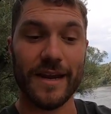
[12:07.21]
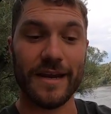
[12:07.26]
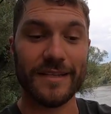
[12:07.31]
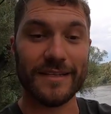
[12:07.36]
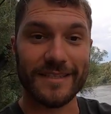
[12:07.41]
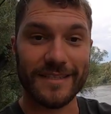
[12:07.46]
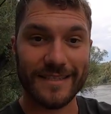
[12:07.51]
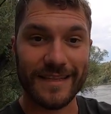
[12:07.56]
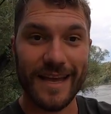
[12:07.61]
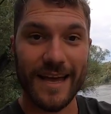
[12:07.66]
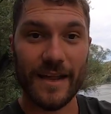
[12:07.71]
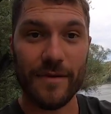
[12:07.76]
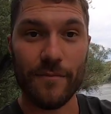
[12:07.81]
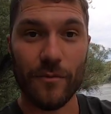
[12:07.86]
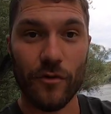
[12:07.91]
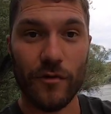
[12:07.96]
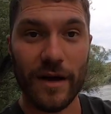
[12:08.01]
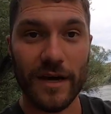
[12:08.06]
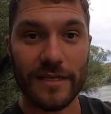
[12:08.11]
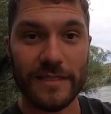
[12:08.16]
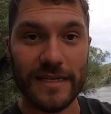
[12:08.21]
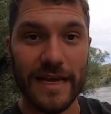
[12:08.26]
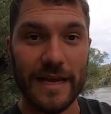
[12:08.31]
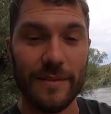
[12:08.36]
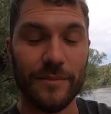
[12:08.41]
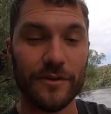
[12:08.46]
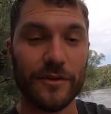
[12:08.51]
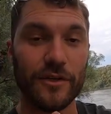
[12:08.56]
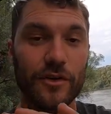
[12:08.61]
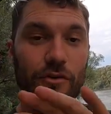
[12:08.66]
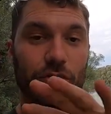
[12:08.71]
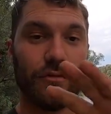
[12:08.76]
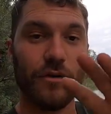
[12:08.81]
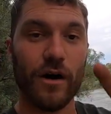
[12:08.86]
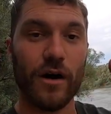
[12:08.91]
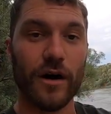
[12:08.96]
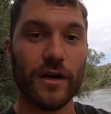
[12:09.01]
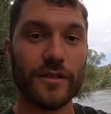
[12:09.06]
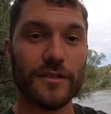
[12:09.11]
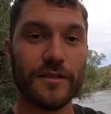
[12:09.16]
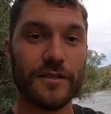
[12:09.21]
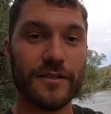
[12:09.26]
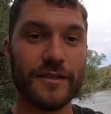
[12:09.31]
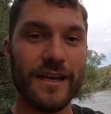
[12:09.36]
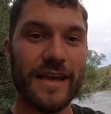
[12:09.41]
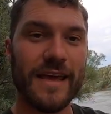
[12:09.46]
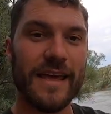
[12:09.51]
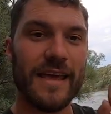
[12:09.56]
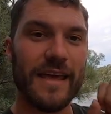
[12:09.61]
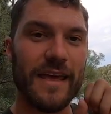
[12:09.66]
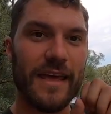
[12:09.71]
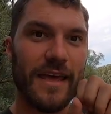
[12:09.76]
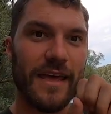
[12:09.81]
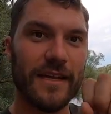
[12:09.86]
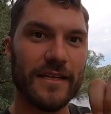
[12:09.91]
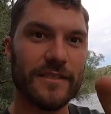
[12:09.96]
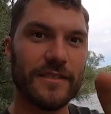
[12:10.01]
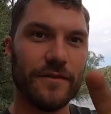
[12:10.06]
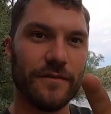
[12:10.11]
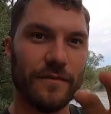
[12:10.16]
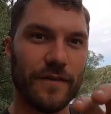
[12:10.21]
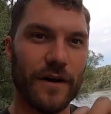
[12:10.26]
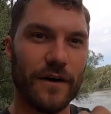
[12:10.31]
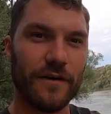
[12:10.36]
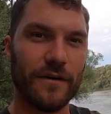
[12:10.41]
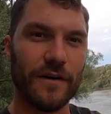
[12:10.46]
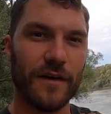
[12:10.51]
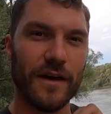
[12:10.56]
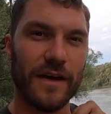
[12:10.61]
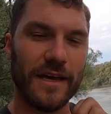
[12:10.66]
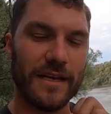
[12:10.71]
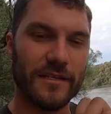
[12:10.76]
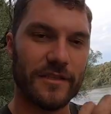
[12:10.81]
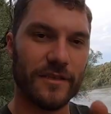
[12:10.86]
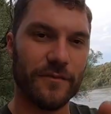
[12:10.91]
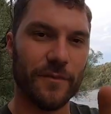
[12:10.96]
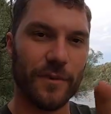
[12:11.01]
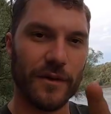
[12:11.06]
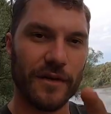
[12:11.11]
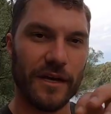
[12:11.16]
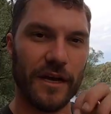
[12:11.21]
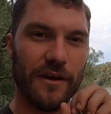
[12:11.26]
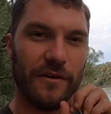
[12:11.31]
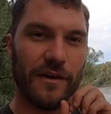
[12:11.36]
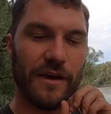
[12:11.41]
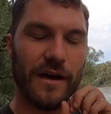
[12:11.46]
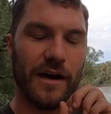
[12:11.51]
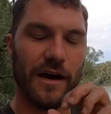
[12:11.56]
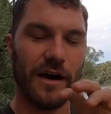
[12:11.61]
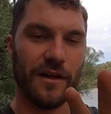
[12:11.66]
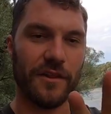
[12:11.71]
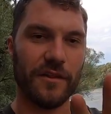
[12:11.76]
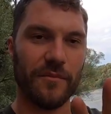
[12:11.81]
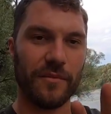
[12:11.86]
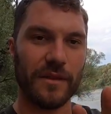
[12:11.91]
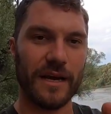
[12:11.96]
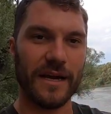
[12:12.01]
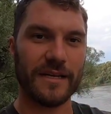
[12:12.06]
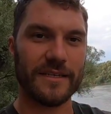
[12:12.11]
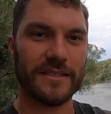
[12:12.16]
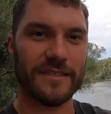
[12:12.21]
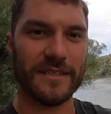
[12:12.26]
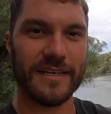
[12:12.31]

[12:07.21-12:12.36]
And instead, Murad's able to cross into Varna, into Bulgaria on the Black